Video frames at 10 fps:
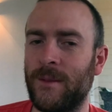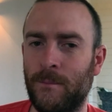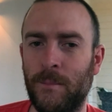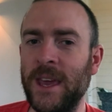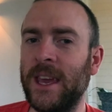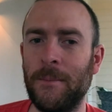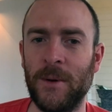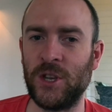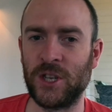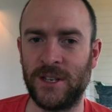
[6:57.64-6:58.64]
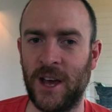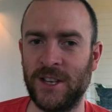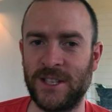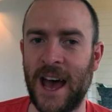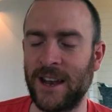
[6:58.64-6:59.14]
Beekeeping just
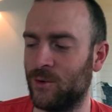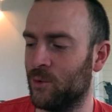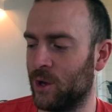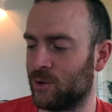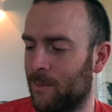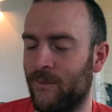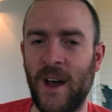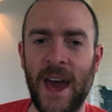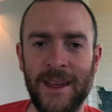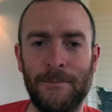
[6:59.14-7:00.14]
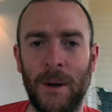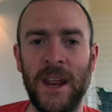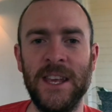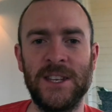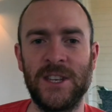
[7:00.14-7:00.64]
does that to you, so I'm very
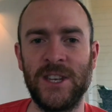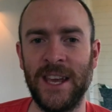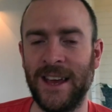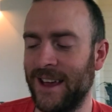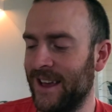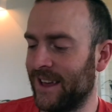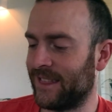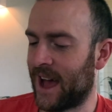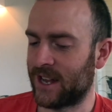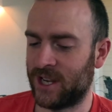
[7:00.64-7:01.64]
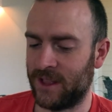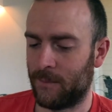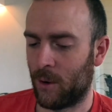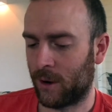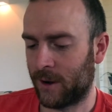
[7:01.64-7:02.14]
pleased to see that's in the
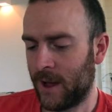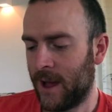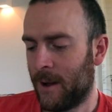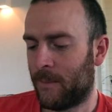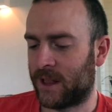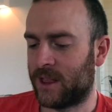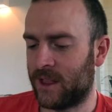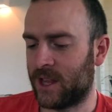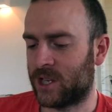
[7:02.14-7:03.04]
book. But the